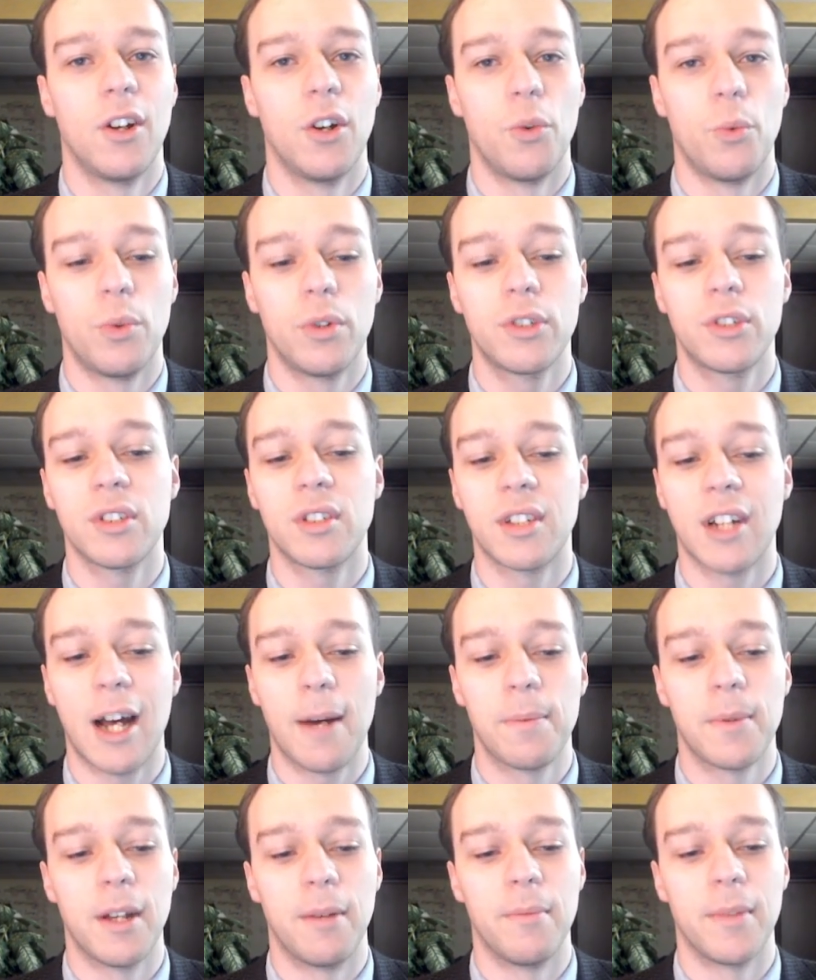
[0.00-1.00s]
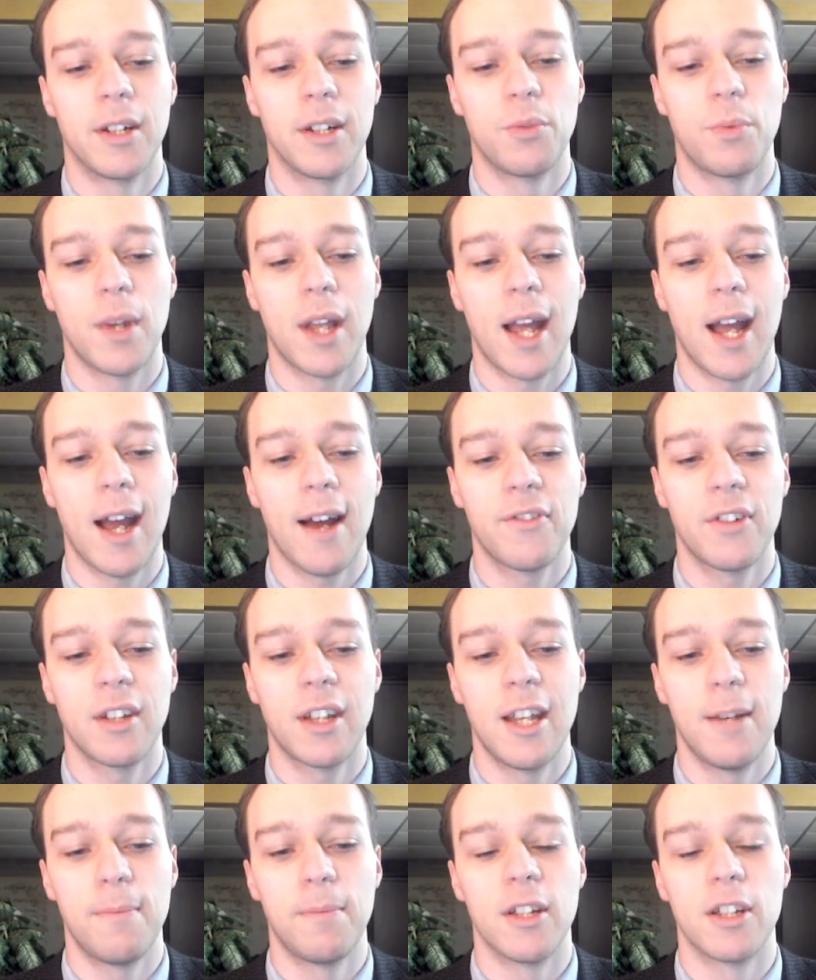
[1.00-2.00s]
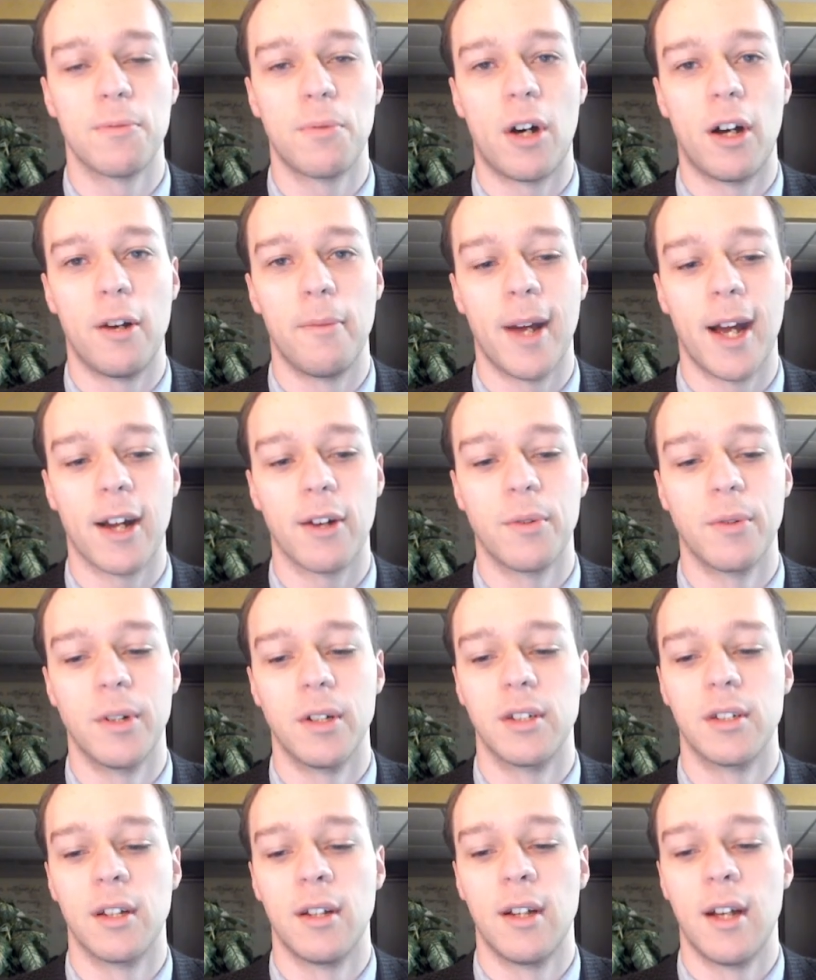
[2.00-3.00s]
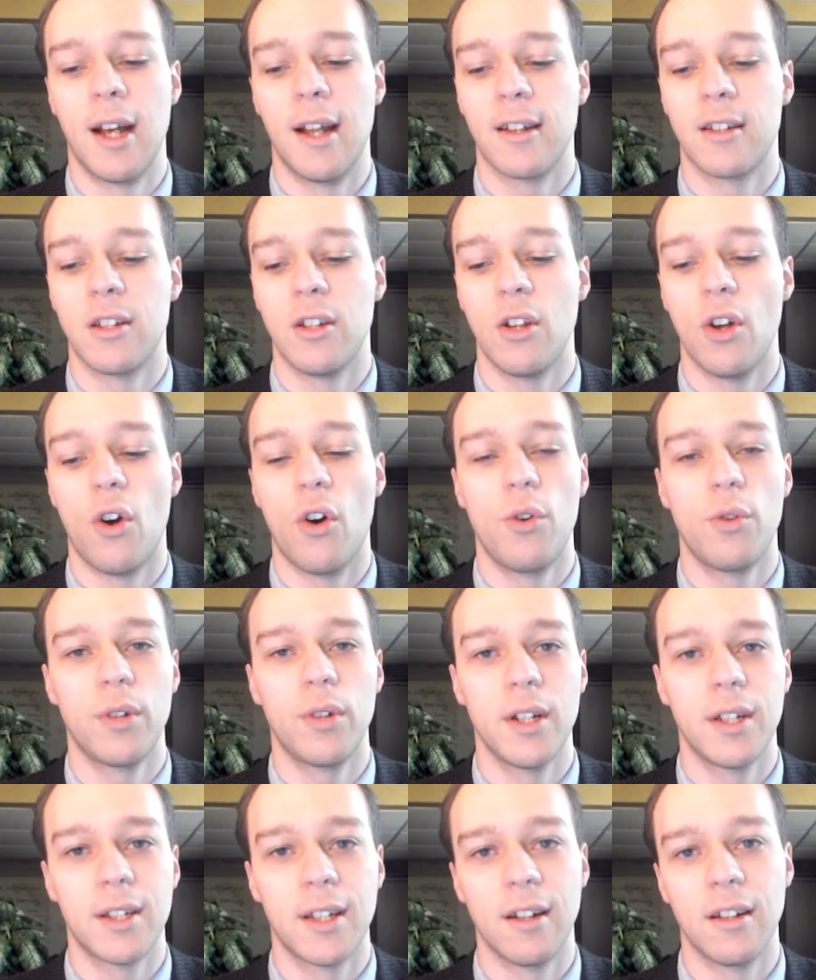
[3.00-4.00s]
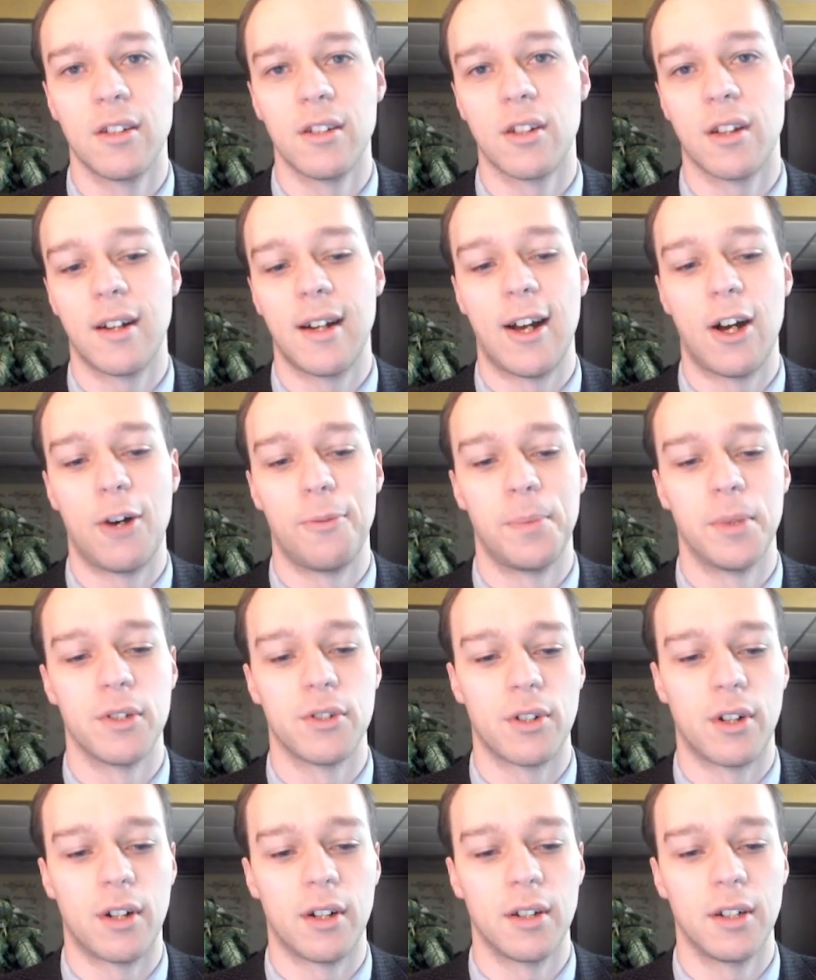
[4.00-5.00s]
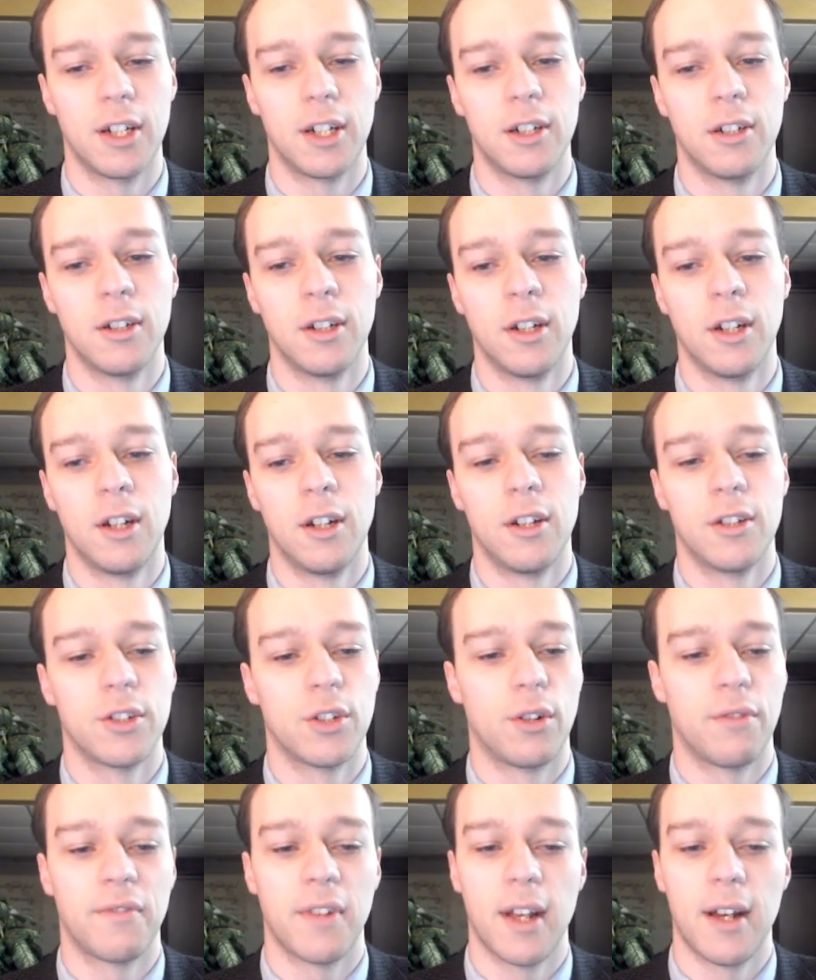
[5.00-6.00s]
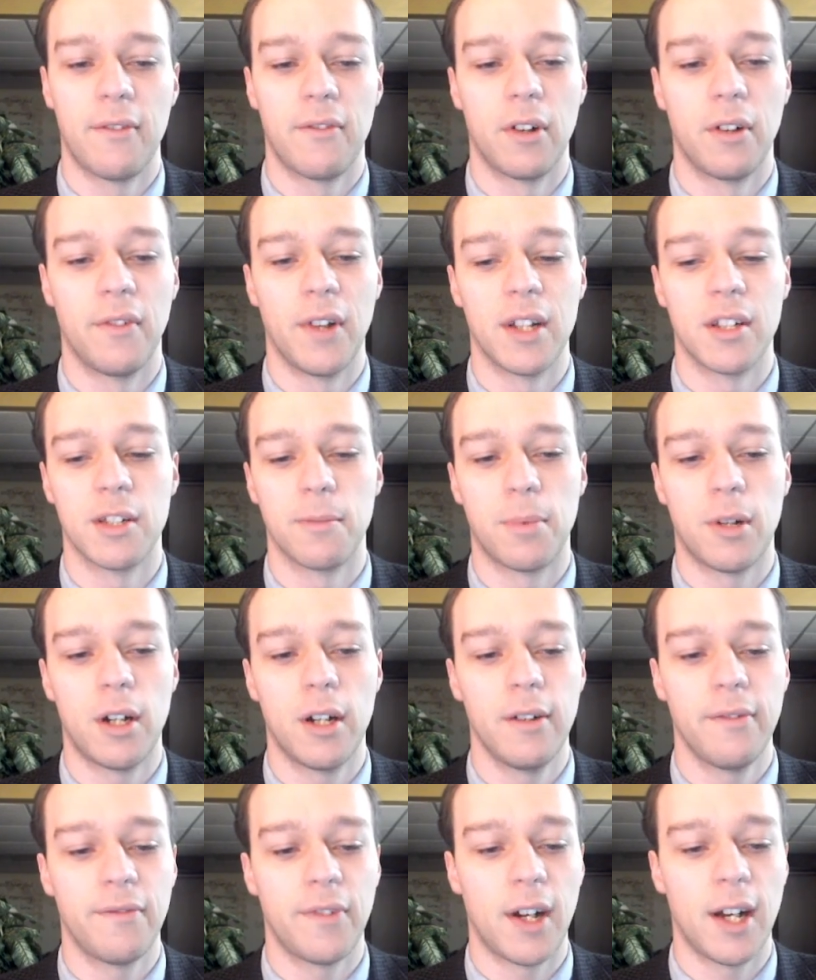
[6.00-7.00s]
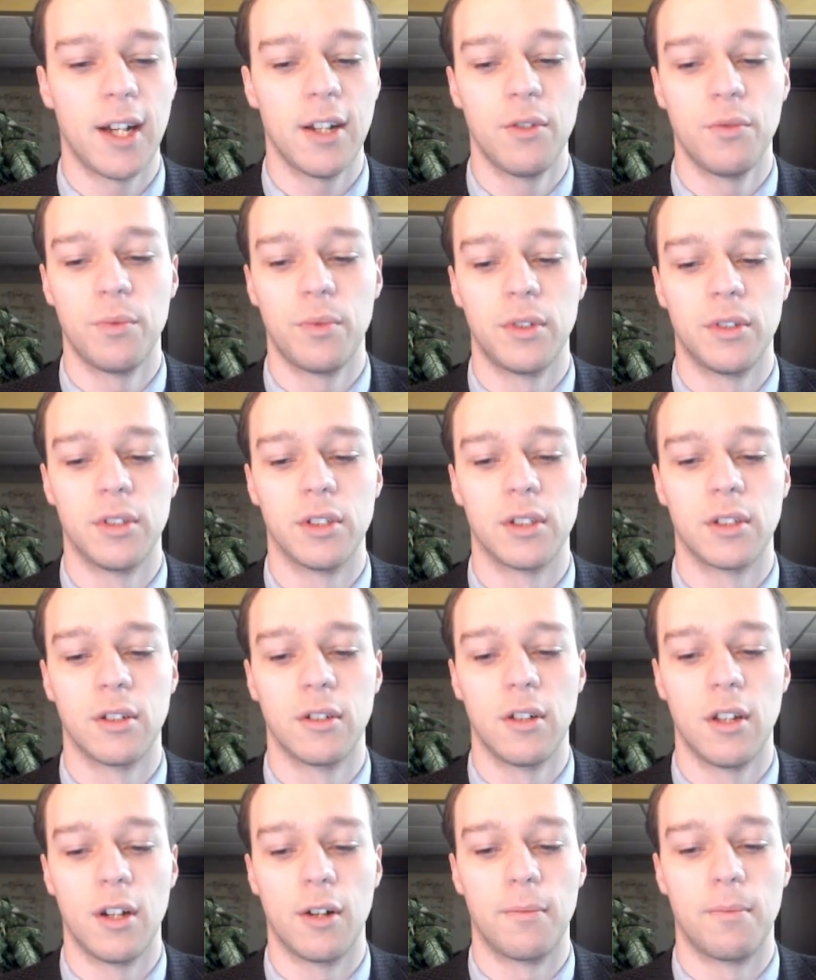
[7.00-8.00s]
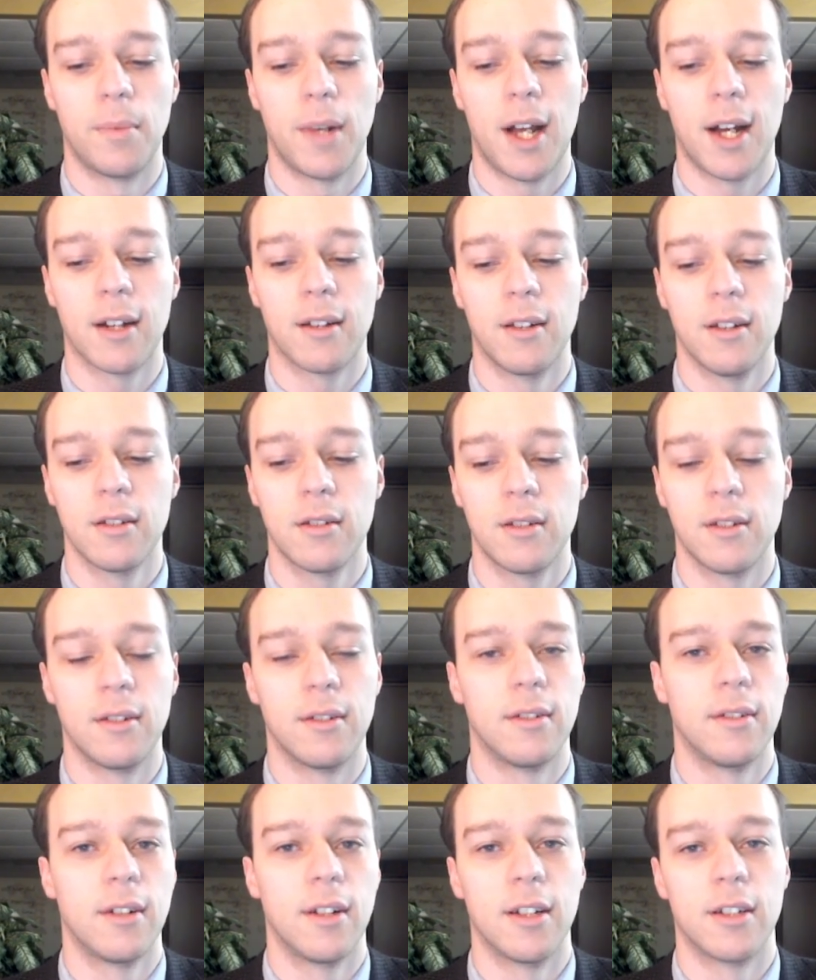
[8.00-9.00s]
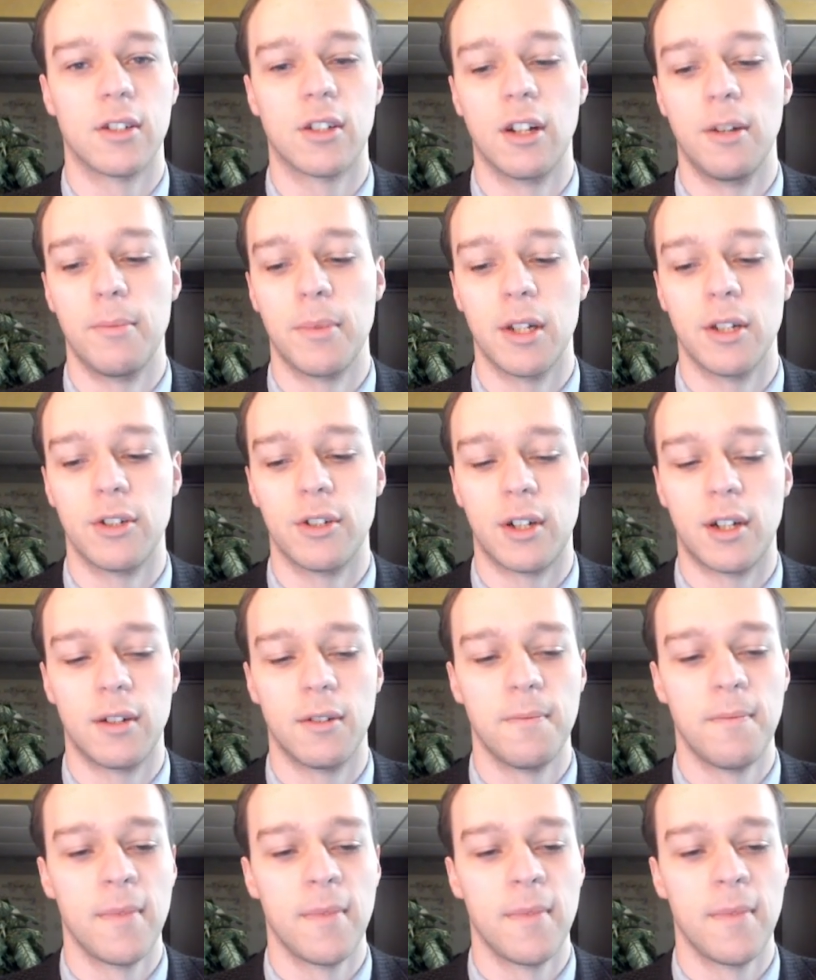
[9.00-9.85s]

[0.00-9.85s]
we'll just stop them because we have to keep this pawn backwards, and that's the only thing that's going to help us draw here. So if they ever advance a pawn, fine, we'll just, you know, block this and it's going to be a draw.